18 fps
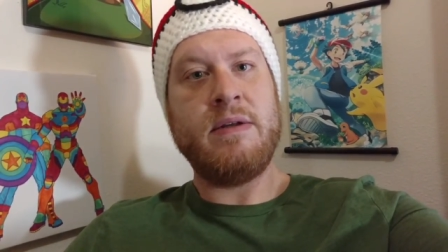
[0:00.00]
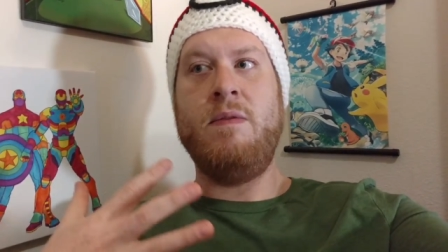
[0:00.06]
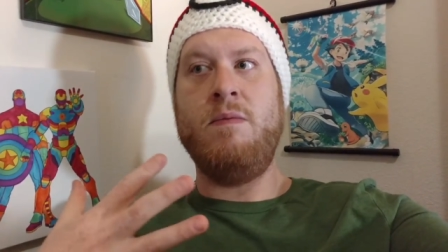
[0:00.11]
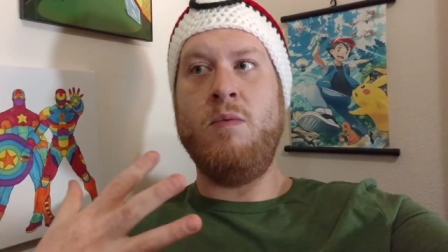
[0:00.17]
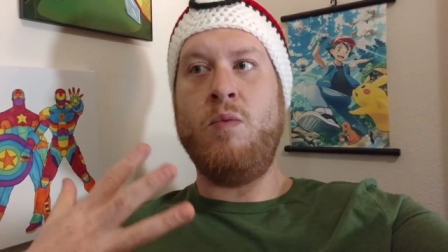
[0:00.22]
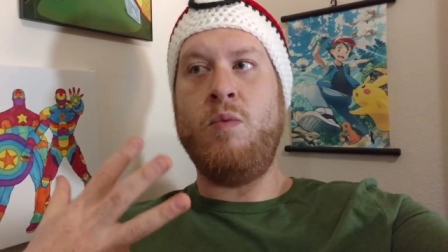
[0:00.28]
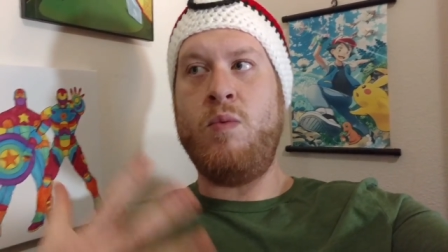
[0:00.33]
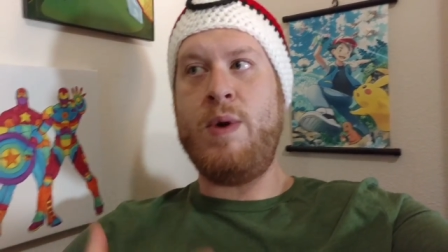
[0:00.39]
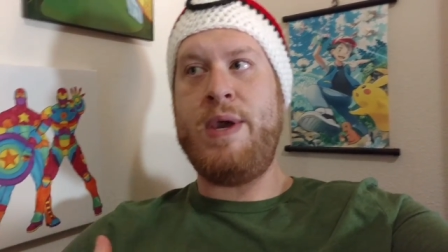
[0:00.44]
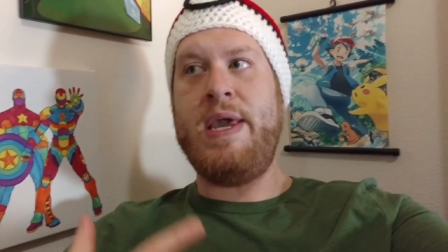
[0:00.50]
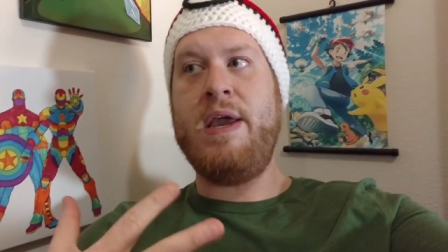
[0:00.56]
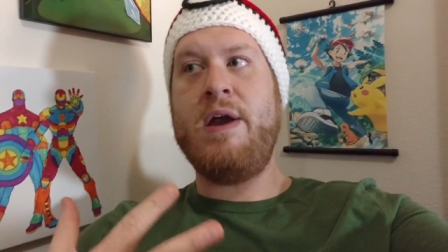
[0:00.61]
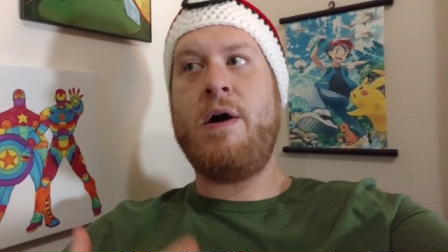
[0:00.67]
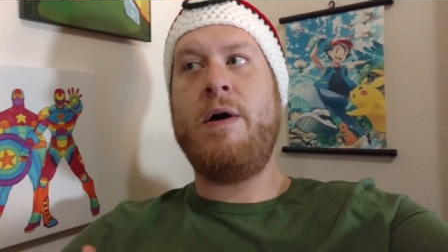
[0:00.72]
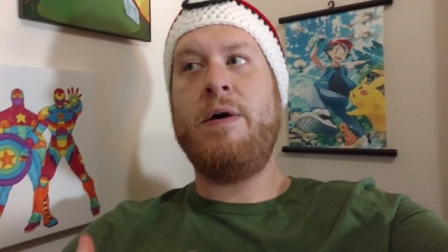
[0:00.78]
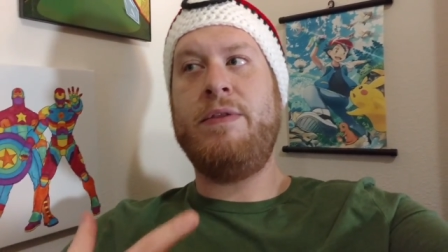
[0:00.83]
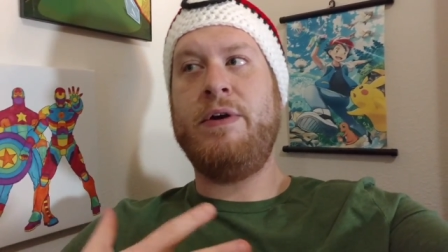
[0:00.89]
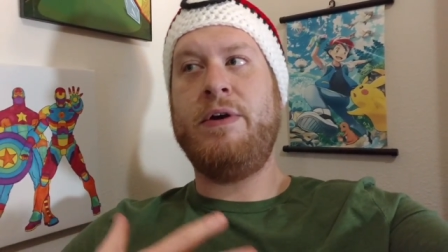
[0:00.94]
We
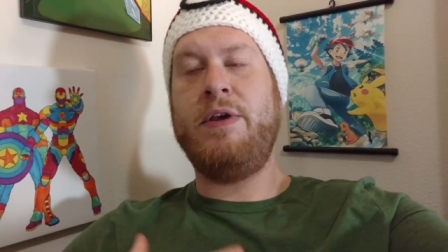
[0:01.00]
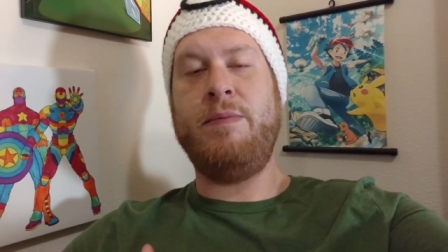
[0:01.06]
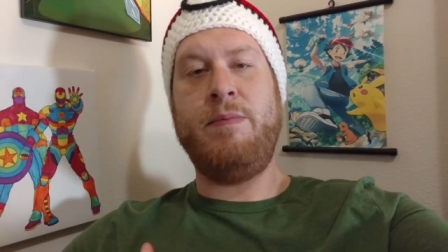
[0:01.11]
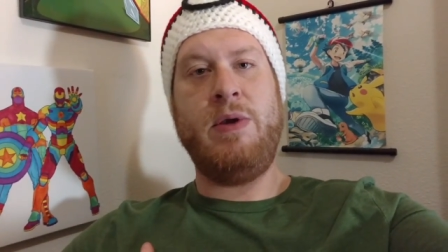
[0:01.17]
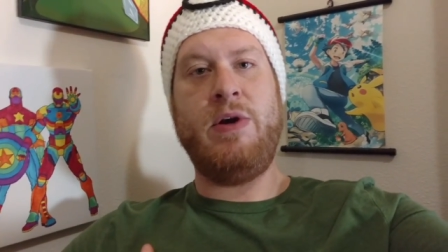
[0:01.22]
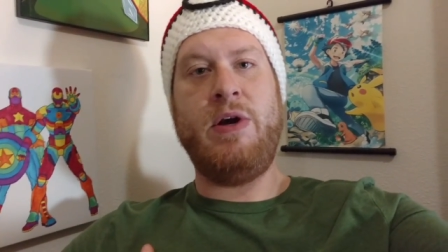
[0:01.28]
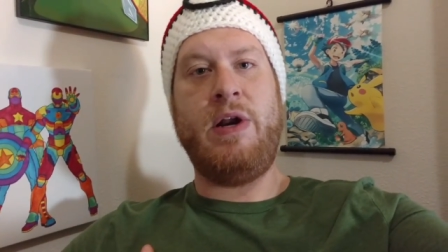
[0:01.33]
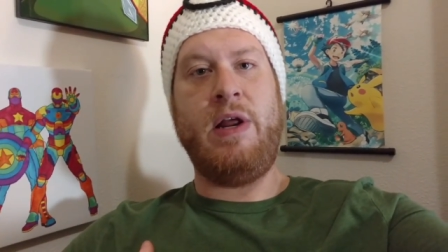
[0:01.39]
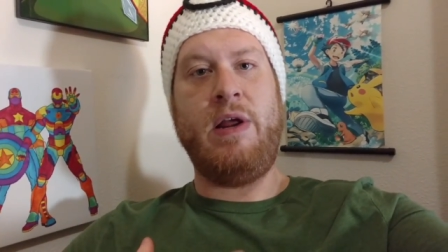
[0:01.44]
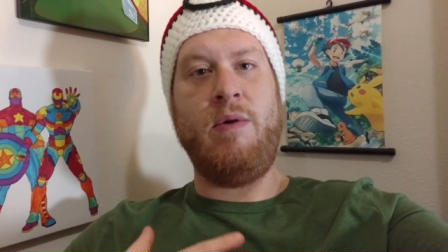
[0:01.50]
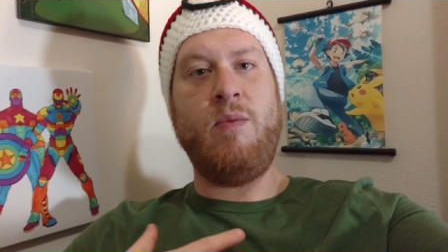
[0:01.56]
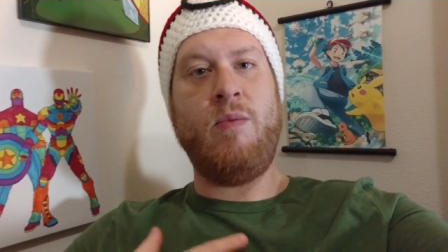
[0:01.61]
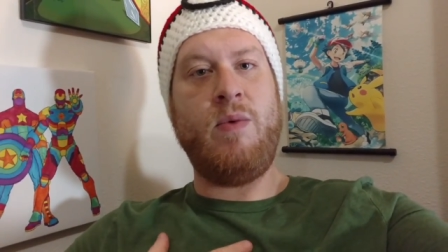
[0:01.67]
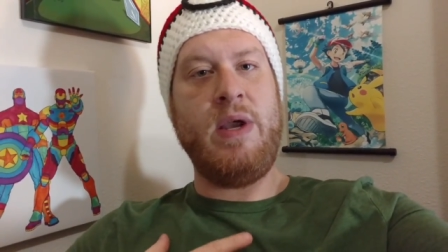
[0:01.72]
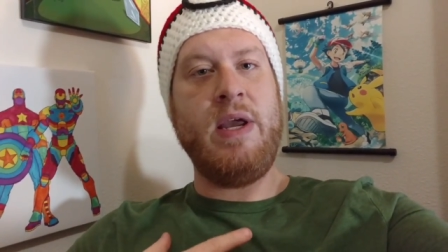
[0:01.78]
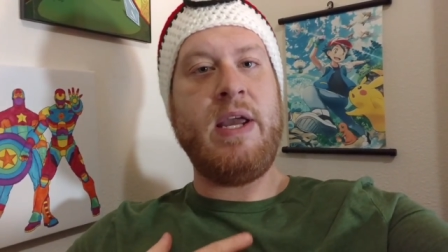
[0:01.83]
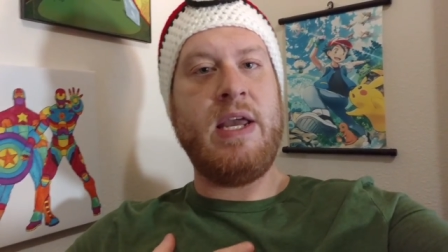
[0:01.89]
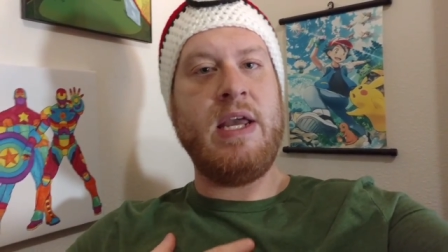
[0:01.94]
are the community.
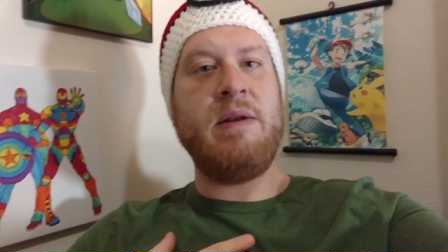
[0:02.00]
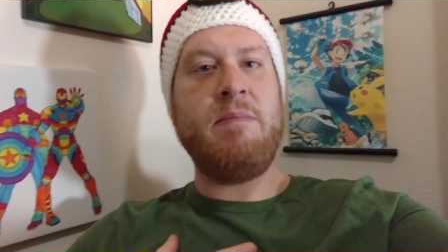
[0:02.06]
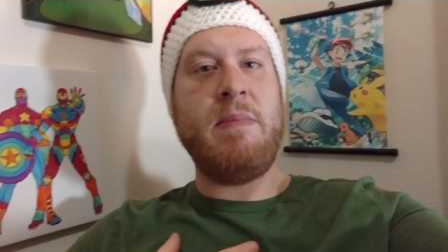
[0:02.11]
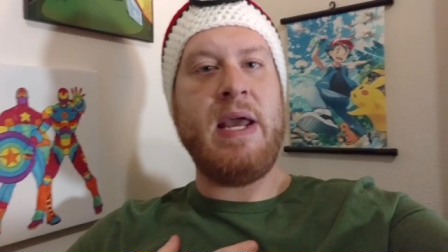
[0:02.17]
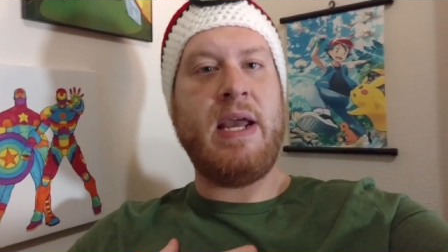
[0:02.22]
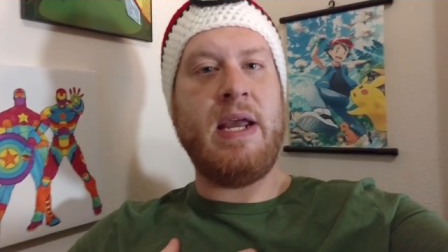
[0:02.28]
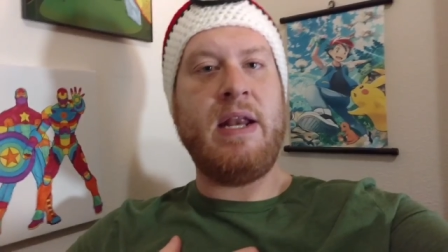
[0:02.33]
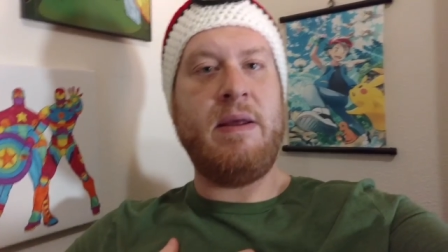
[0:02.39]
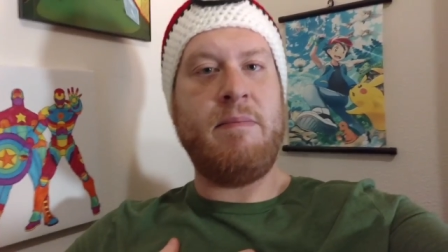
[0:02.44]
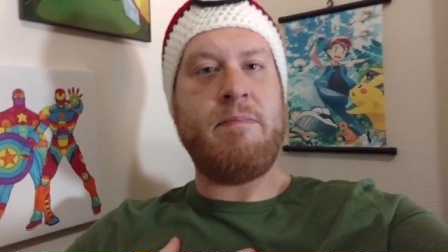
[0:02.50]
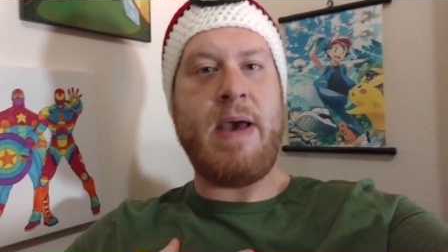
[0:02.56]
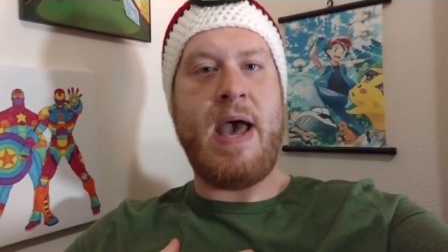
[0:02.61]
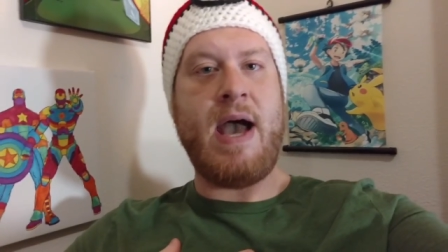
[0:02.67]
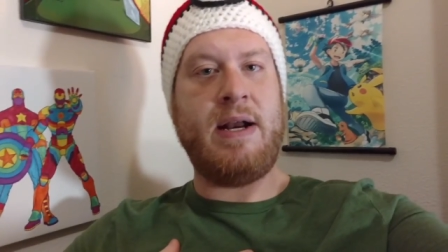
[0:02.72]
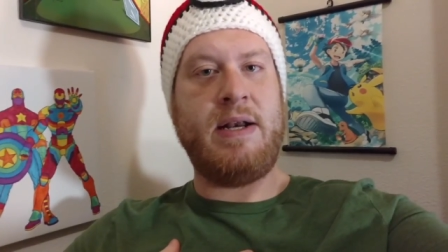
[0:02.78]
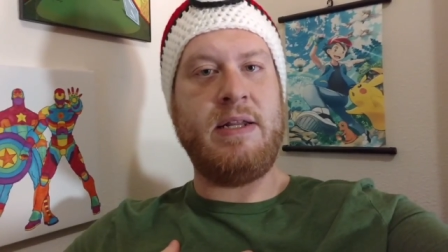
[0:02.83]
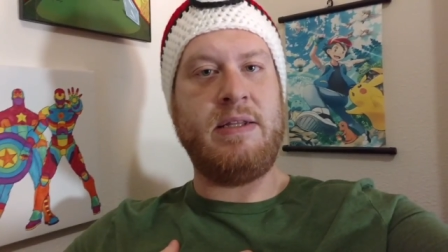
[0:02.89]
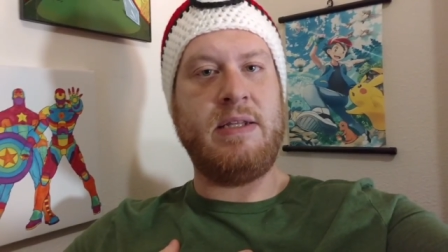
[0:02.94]
We can make an
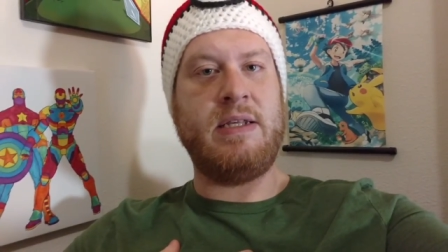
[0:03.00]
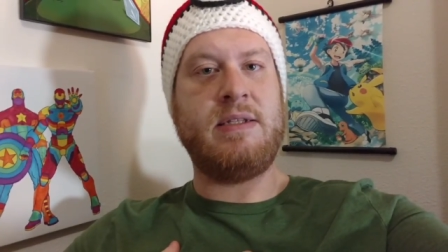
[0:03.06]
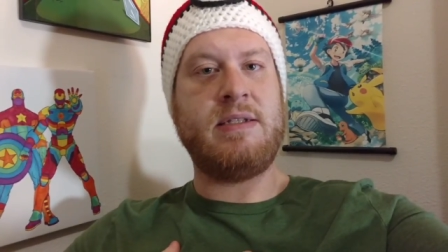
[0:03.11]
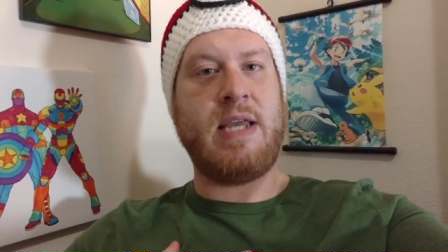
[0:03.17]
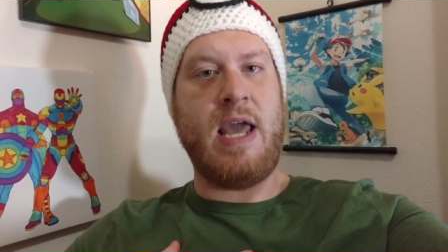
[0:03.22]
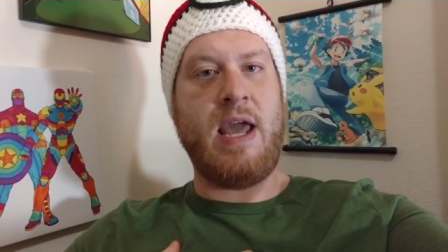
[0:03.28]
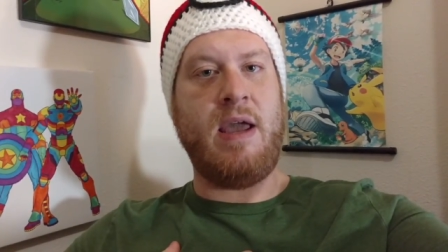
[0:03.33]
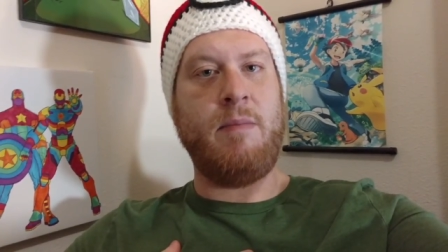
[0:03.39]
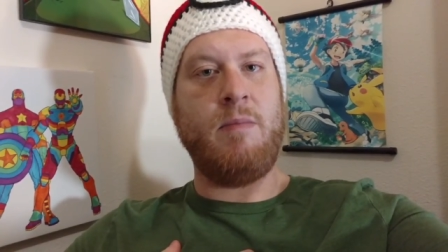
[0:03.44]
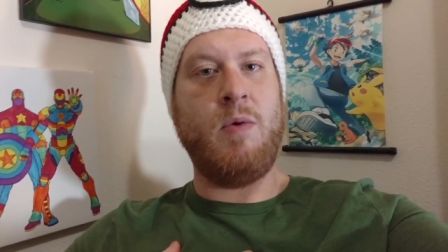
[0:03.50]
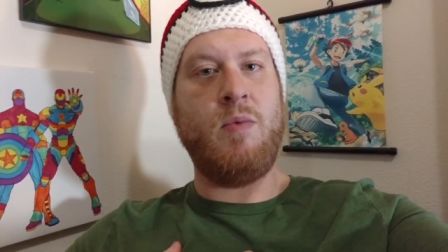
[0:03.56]
impact in this game.